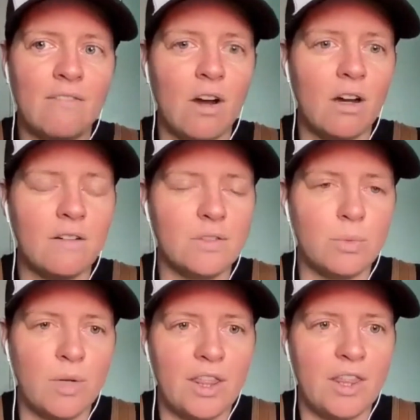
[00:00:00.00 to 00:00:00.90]
involved
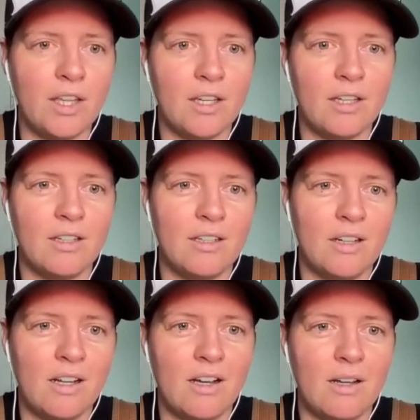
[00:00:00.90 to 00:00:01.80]
with the
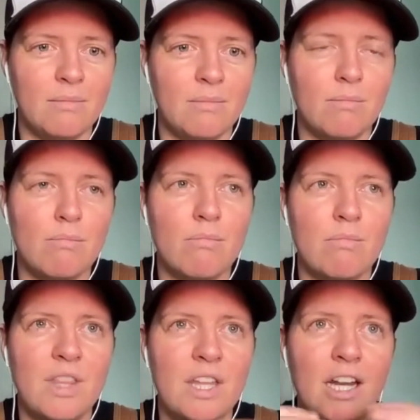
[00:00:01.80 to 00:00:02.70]

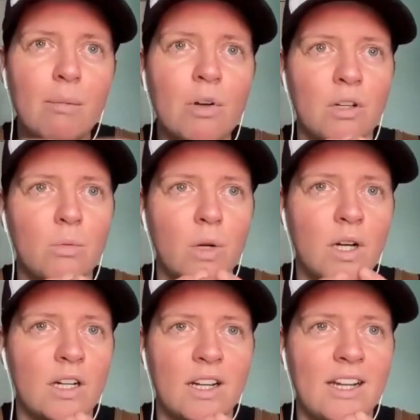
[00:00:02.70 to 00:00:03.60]
the neighborhood
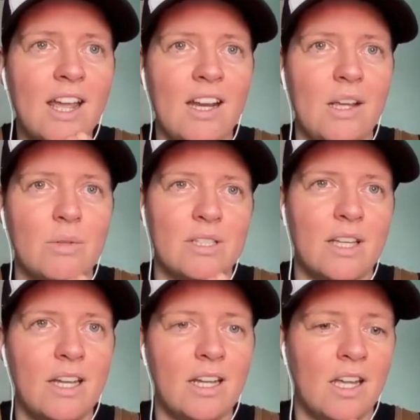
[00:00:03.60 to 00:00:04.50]
work, again, it was
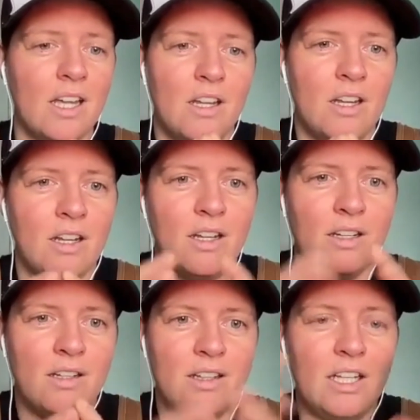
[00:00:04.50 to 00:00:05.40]
like,
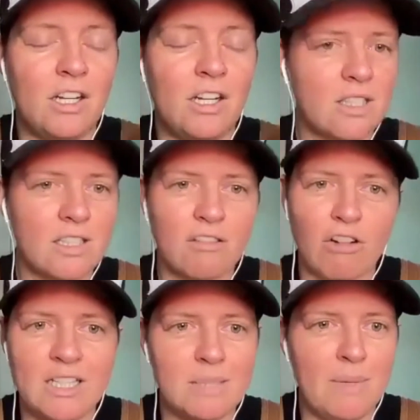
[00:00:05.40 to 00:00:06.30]
here's this
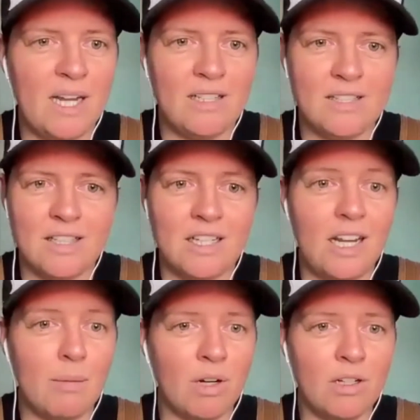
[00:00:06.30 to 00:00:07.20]
green space. The
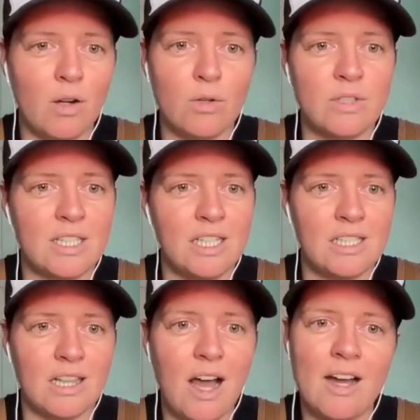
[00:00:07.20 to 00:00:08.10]
neighborhood owns
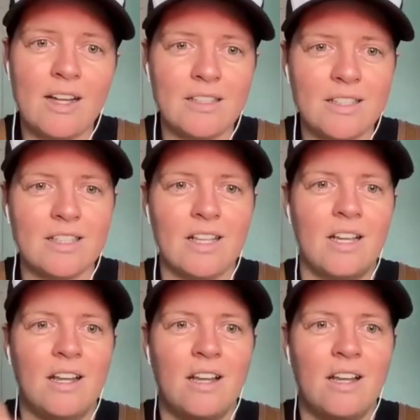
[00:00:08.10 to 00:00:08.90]
these lots.